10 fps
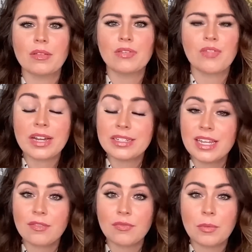
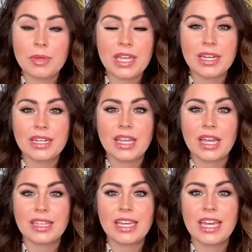Friends have repeated
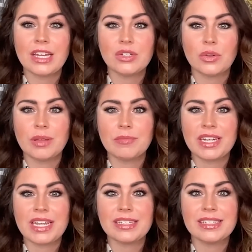that the king told them
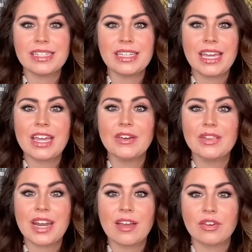that he's keener
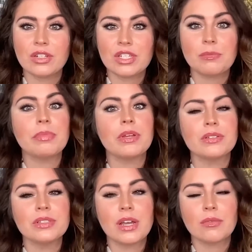than ever to
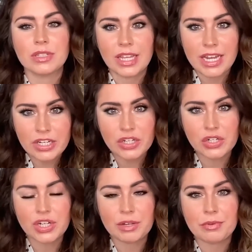build a
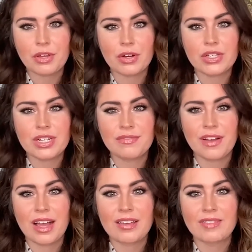relationship with Archie
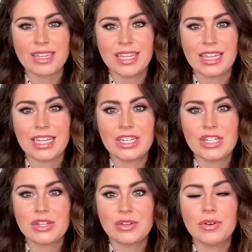5 and Lily
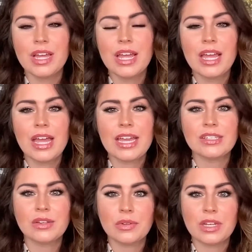2.
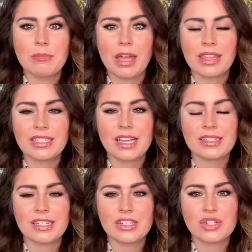He's only met the
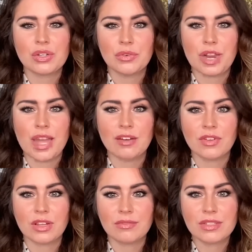Sussex children a
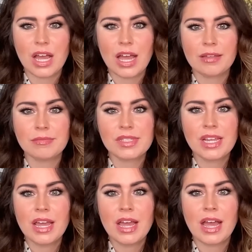handful of times
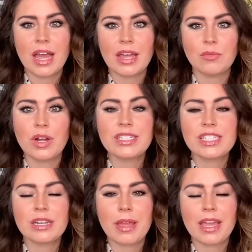and
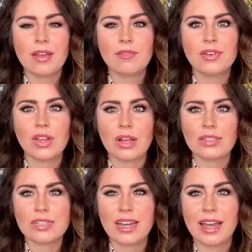wants to make up for
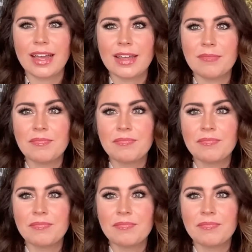lost time.